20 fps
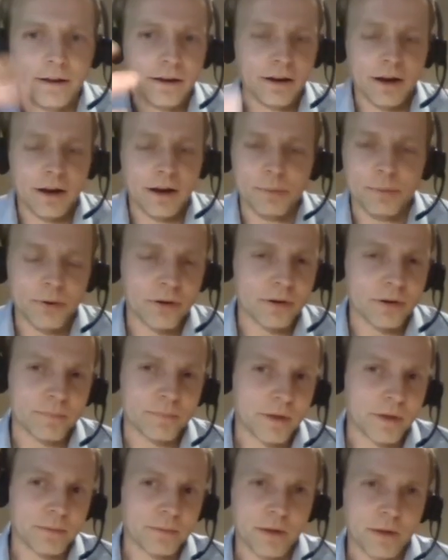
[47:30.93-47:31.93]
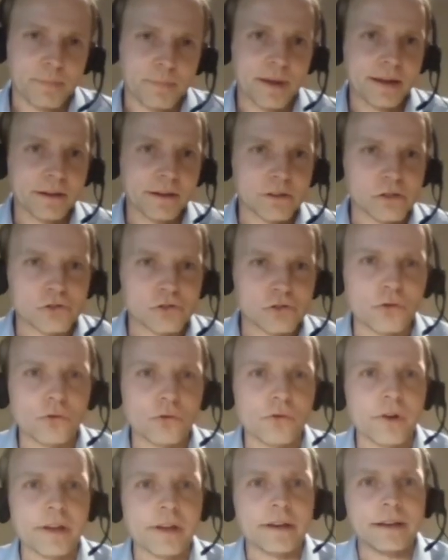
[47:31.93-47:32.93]
I put a bale of straw
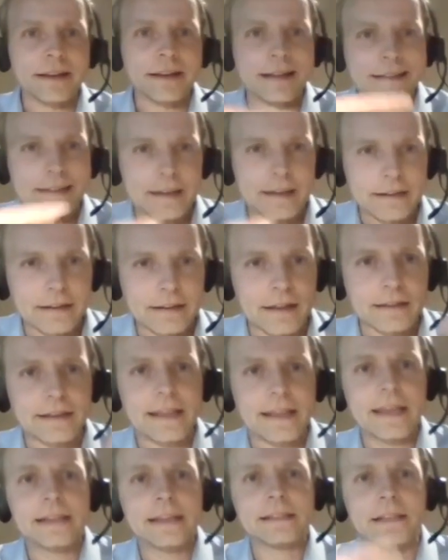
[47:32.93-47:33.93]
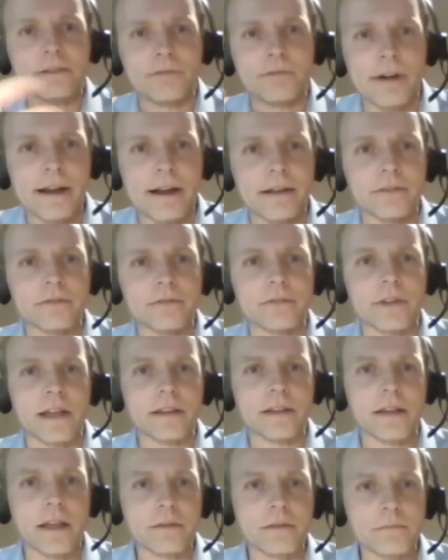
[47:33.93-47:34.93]
in and kicked it round
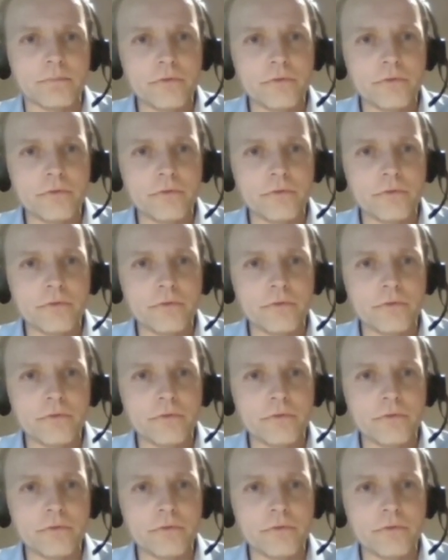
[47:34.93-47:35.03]
and